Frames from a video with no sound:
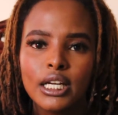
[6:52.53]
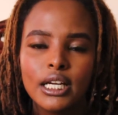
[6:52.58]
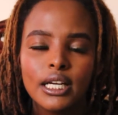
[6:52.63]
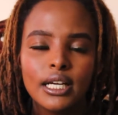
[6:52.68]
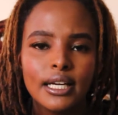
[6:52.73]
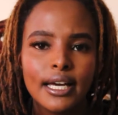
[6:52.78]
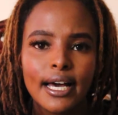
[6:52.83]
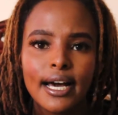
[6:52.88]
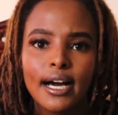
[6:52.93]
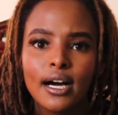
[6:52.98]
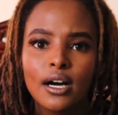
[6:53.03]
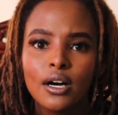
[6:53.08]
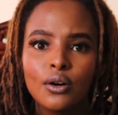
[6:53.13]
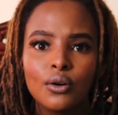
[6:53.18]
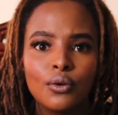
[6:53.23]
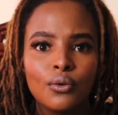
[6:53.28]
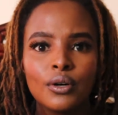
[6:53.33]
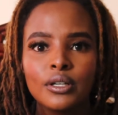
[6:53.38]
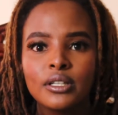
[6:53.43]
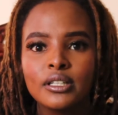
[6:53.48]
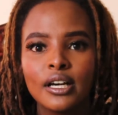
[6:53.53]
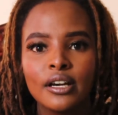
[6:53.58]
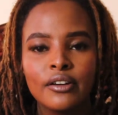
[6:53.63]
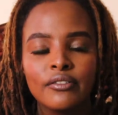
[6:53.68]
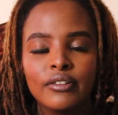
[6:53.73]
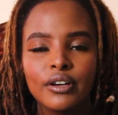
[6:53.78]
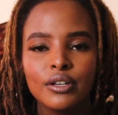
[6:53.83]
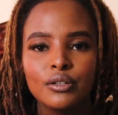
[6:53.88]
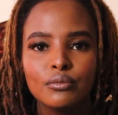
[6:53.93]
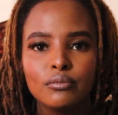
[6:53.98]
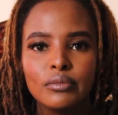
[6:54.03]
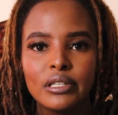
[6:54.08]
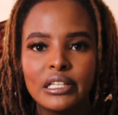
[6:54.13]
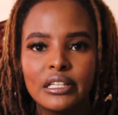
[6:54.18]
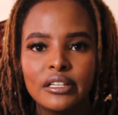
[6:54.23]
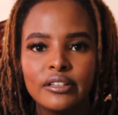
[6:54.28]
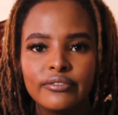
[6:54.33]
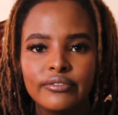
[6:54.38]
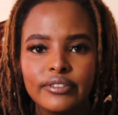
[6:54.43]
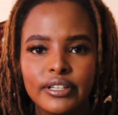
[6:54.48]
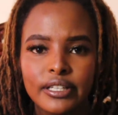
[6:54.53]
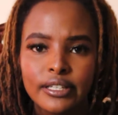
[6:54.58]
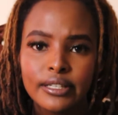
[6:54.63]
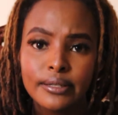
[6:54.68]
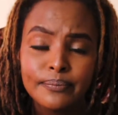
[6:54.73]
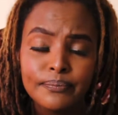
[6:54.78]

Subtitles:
yeah, whatever you believe in.